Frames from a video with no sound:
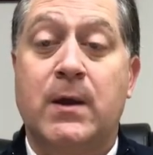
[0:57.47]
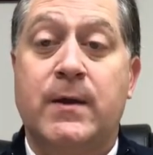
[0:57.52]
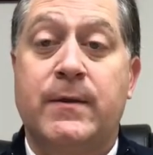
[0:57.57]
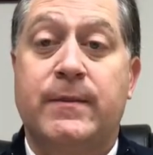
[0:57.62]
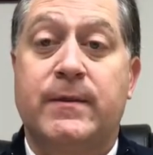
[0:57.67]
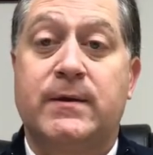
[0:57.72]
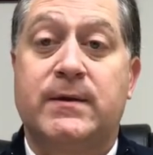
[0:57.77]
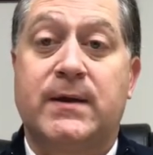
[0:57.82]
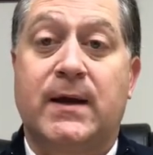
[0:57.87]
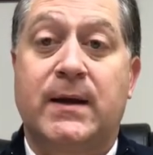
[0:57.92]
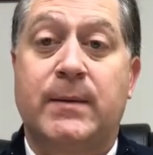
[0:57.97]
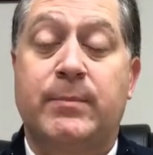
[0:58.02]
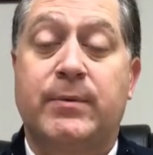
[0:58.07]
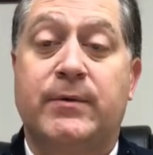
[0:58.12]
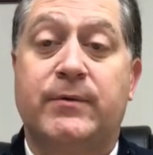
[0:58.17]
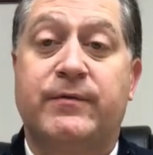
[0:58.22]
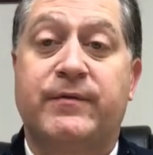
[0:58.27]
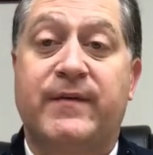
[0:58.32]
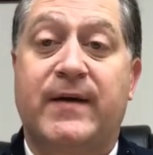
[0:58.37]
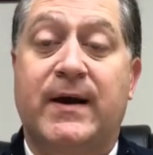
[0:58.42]
The type
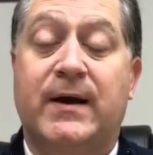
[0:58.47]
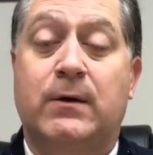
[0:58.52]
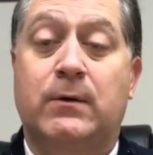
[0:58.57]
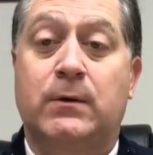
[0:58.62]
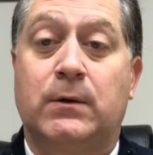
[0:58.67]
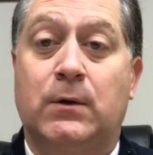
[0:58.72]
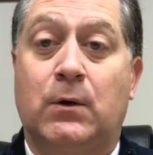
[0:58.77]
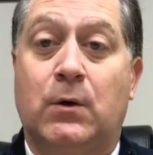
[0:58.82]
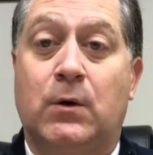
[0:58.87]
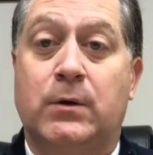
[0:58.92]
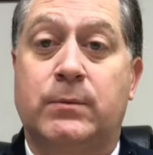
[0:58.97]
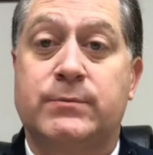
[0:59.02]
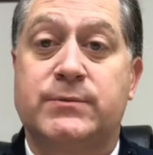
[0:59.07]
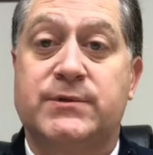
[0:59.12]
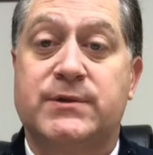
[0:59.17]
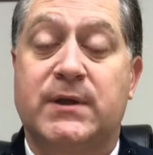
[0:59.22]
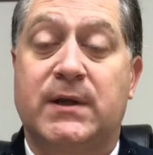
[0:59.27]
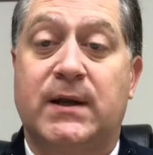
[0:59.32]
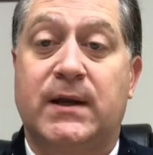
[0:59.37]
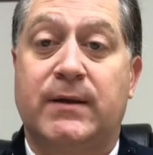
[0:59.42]
of fire alarms
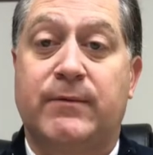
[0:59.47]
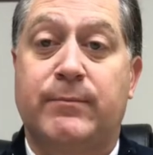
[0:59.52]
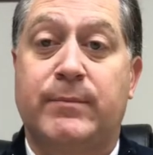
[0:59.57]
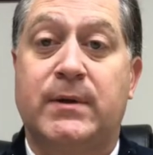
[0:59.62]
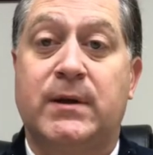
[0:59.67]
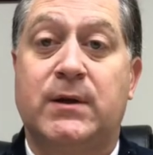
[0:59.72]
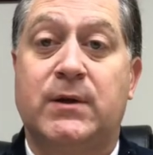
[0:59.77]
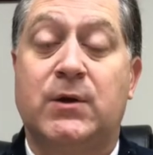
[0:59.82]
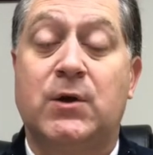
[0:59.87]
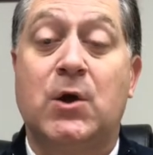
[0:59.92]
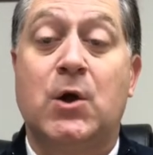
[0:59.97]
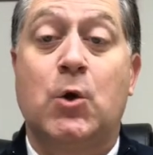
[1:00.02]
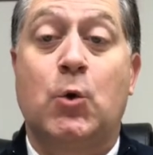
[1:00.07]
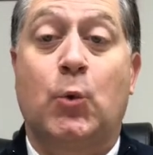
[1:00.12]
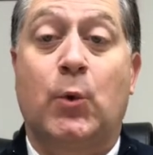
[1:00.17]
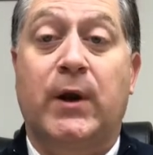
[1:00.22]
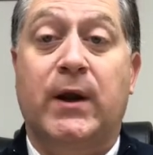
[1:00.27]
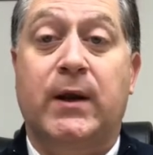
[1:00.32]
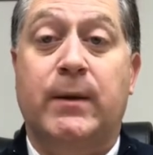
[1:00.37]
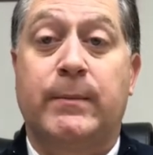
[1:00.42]
that have been
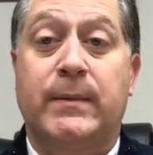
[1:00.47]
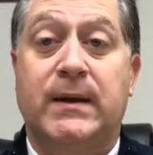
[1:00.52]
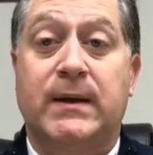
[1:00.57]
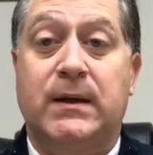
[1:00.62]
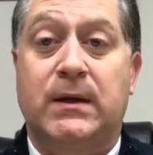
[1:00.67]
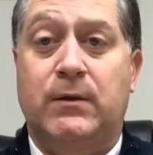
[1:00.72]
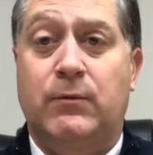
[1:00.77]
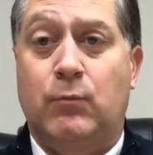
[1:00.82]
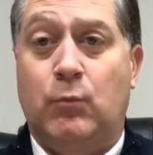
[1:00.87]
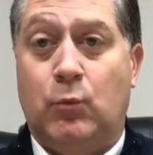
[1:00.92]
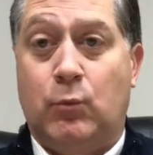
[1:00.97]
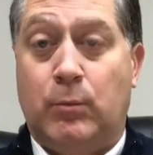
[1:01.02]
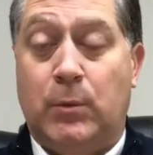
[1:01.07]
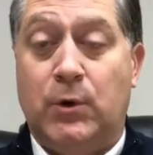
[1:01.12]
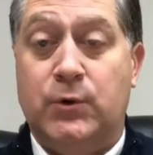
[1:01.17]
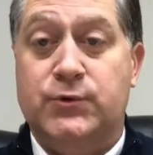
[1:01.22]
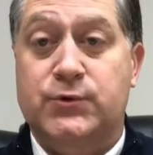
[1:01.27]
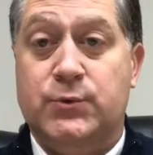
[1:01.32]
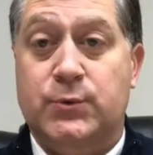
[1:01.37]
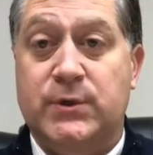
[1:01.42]
recommended
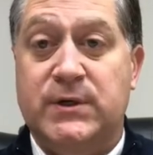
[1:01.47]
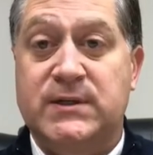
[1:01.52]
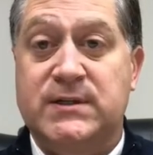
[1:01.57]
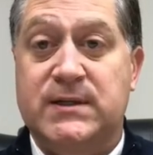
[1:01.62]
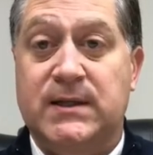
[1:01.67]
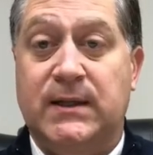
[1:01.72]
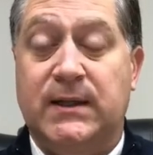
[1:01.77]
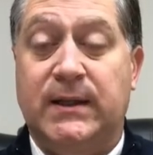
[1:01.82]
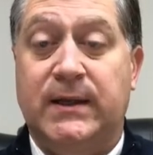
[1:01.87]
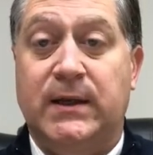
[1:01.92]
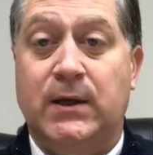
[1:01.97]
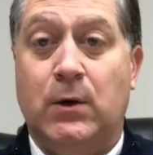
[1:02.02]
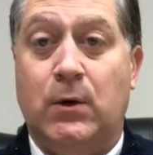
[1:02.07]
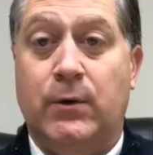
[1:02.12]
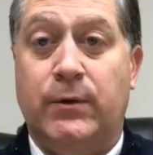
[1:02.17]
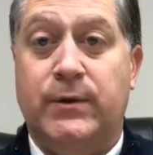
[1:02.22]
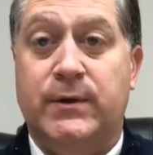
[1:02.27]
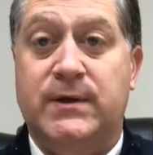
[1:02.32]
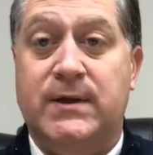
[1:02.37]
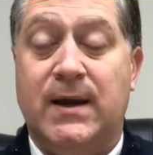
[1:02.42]
most recently are
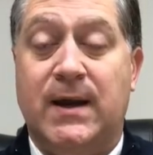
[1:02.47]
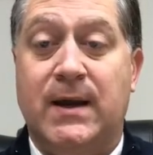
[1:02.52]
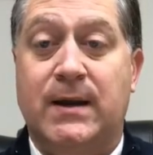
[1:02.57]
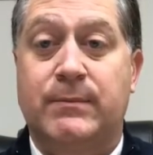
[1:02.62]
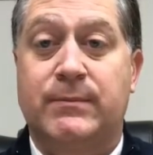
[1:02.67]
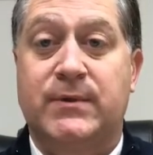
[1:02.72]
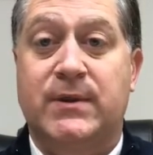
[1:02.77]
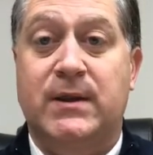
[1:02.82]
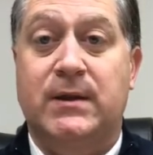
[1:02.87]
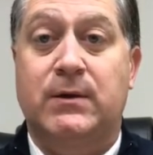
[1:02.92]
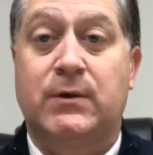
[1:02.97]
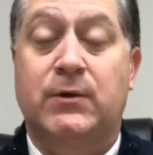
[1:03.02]
the kind